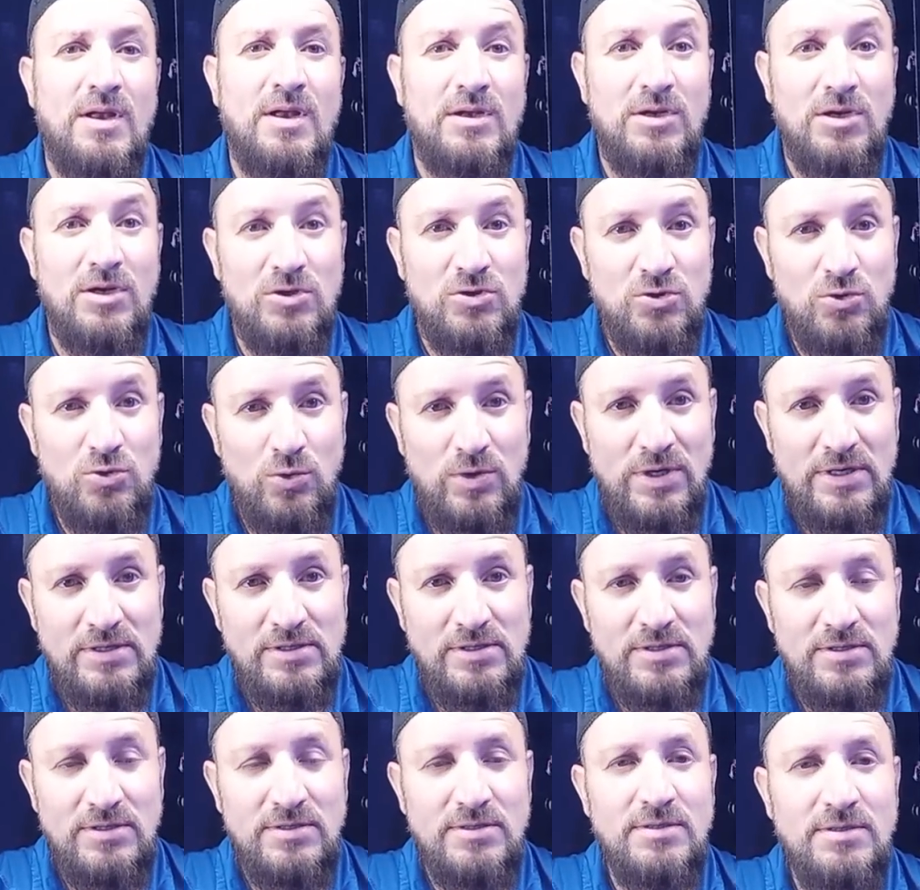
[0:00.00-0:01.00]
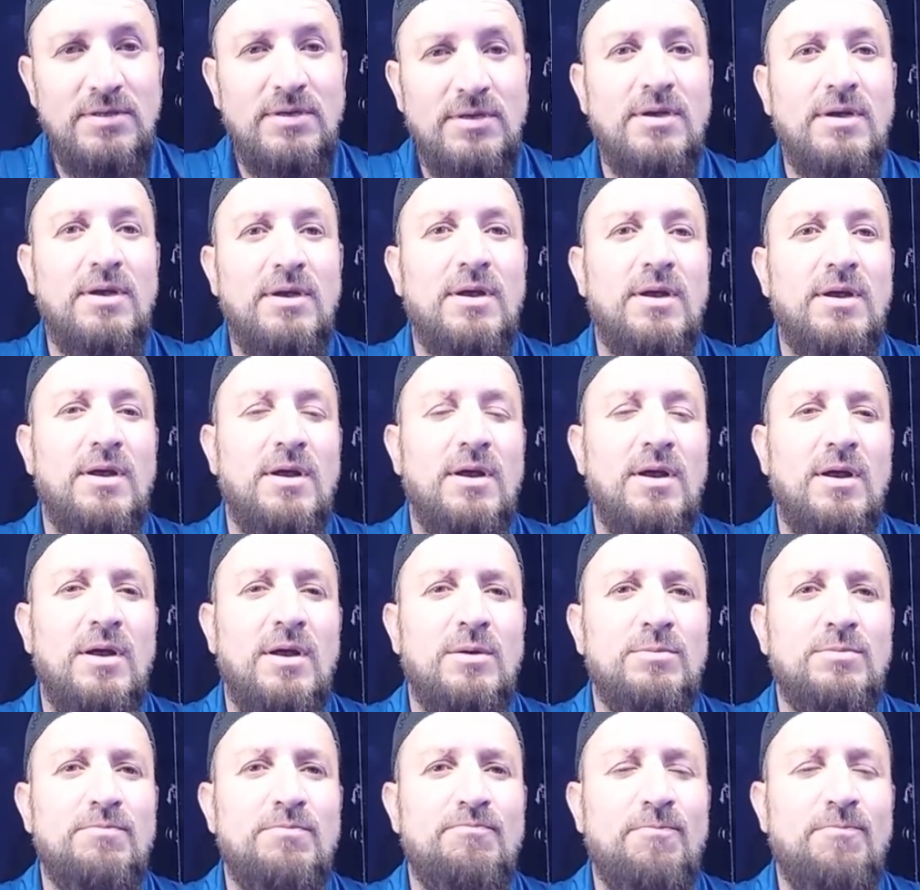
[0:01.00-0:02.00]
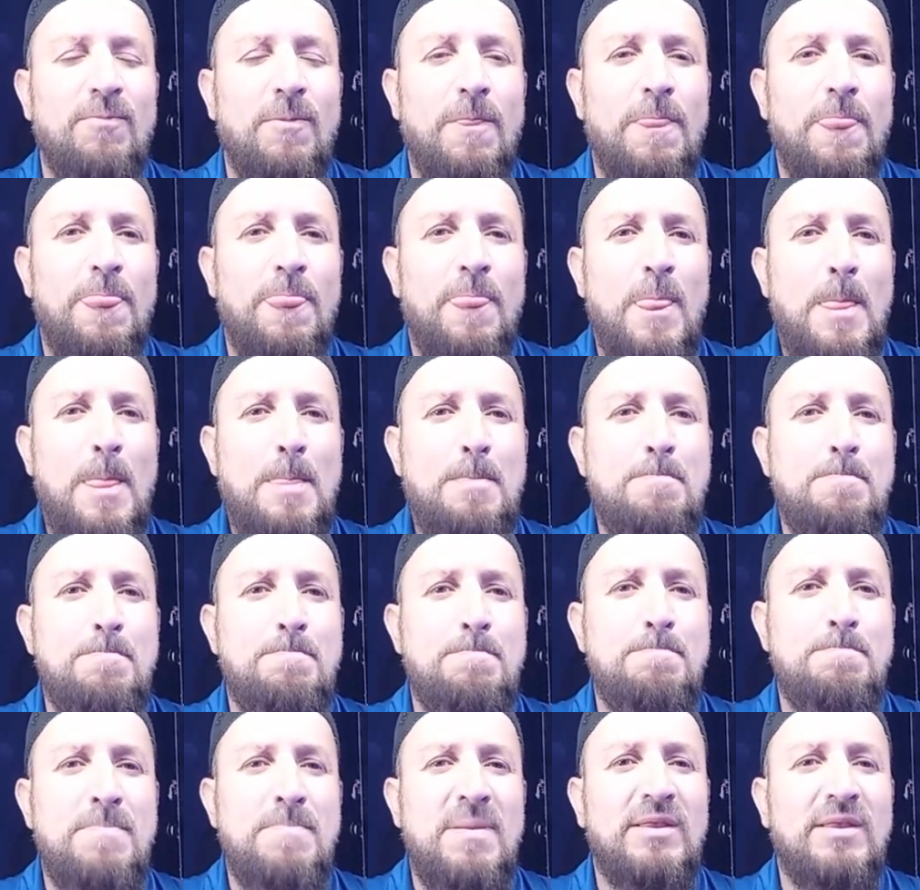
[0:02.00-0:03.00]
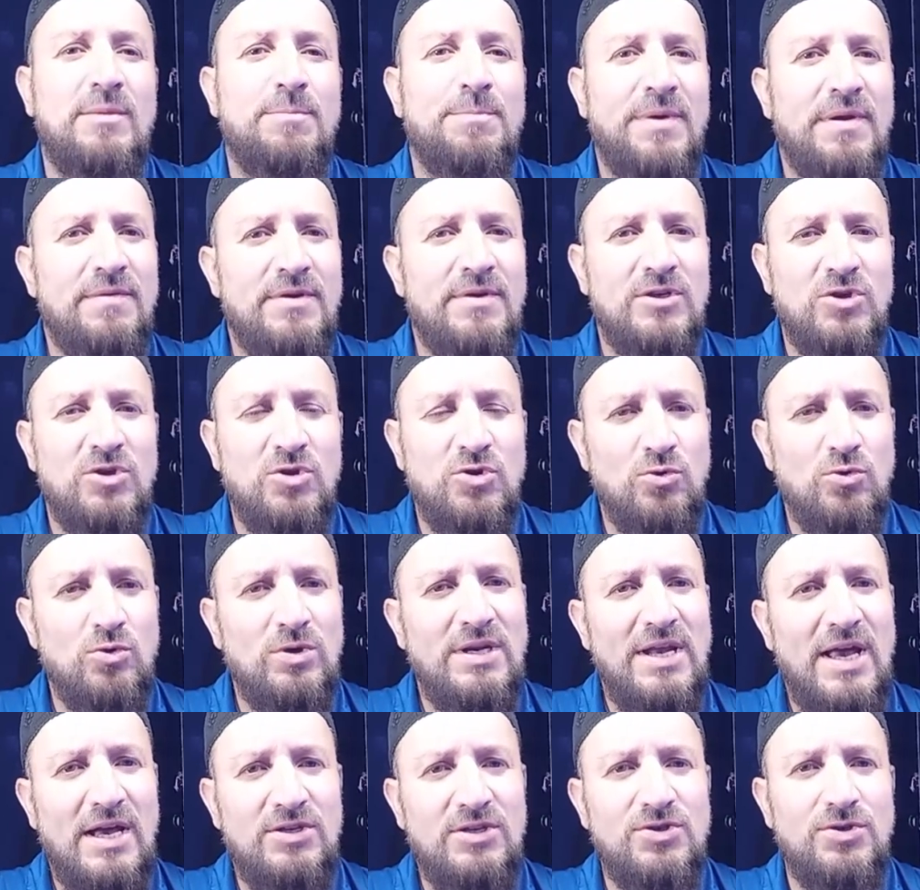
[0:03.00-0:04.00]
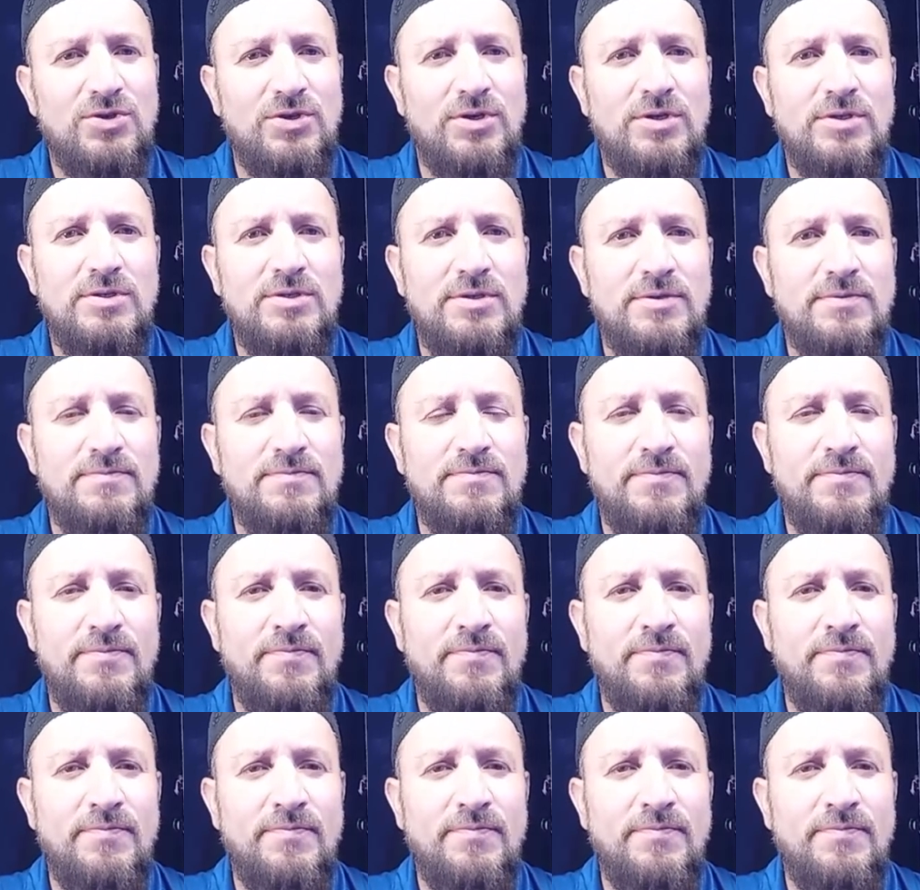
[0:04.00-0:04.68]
Dear students, in the previous two lectures,